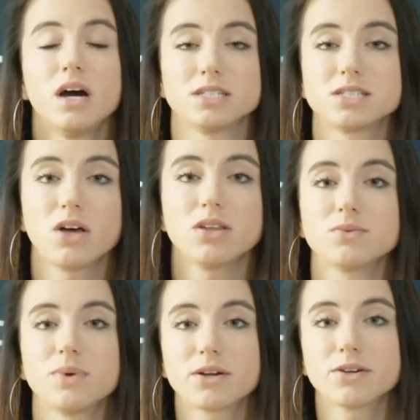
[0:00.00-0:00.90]
a
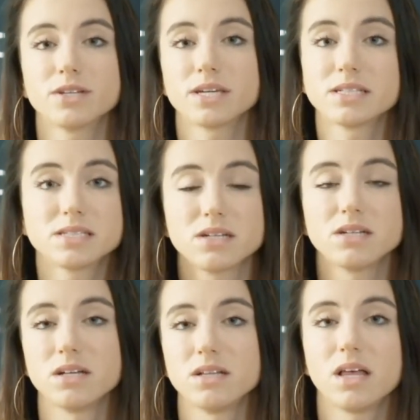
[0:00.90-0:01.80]
solid record against
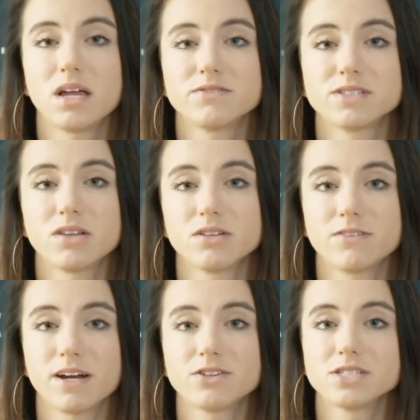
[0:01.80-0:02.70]
a lot of solid
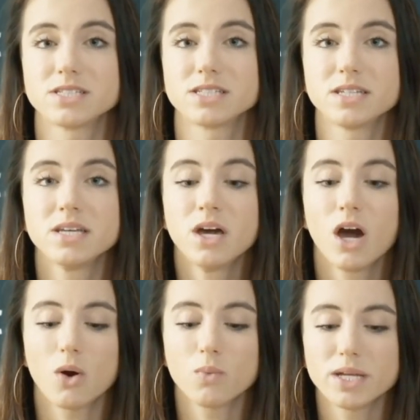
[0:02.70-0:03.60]
fighters. And
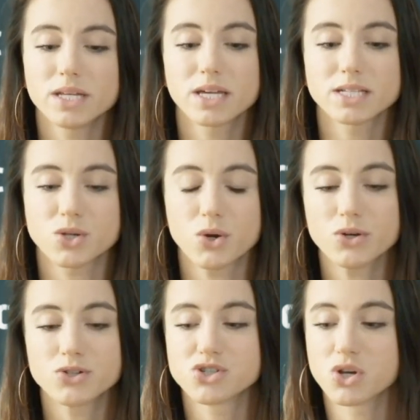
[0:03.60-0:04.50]
a win against
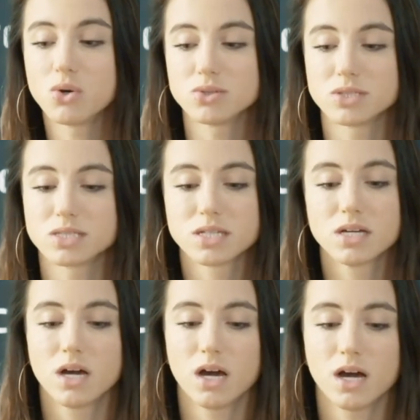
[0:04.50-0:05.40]
her shows
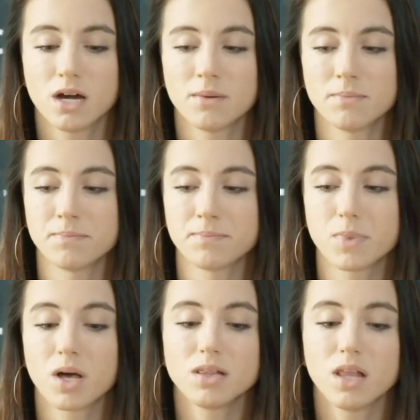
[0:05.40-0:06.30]
a
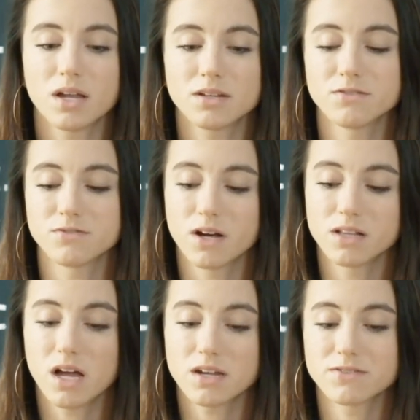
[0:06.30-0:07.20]
lot of
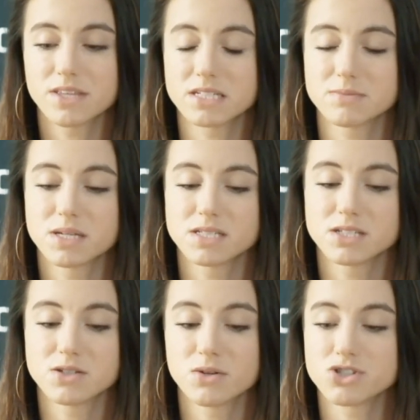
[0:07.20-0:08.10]
things
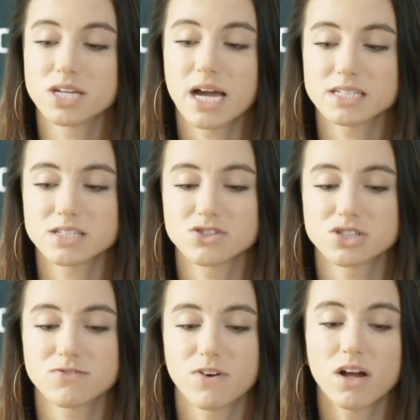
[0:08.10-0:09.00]
because, you know, she hasn't
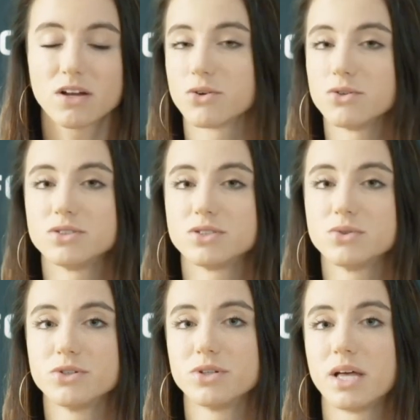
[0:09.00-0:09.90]
just fought girls
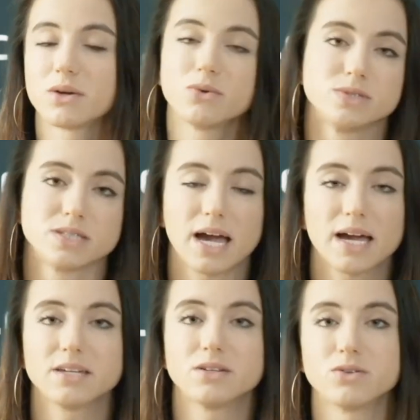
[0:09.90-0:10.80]
who you're like, who's
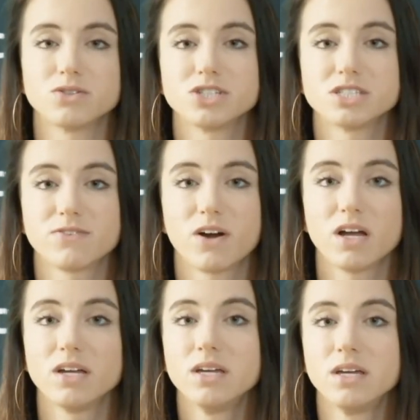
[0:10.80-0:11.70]
that? You know, she's
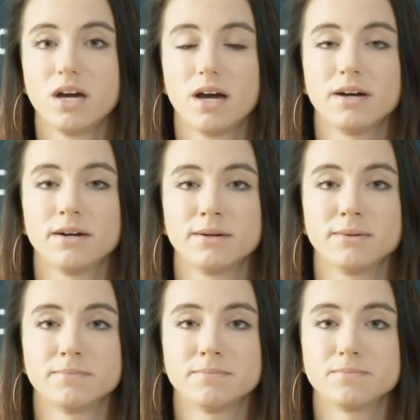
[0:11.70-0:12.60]
fought
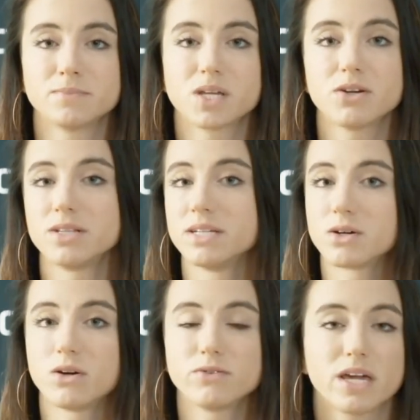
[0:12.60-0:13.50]
Karolina
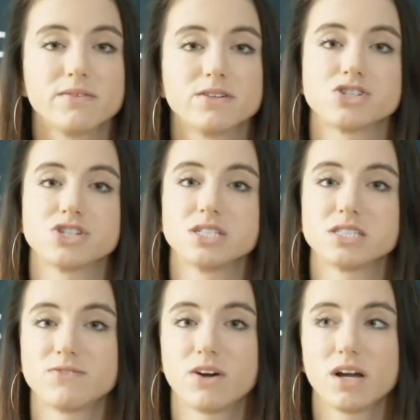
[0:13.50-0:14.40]
Kovalevich.
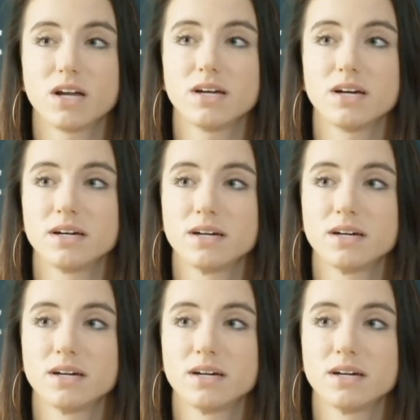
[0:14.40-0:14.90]
She's fought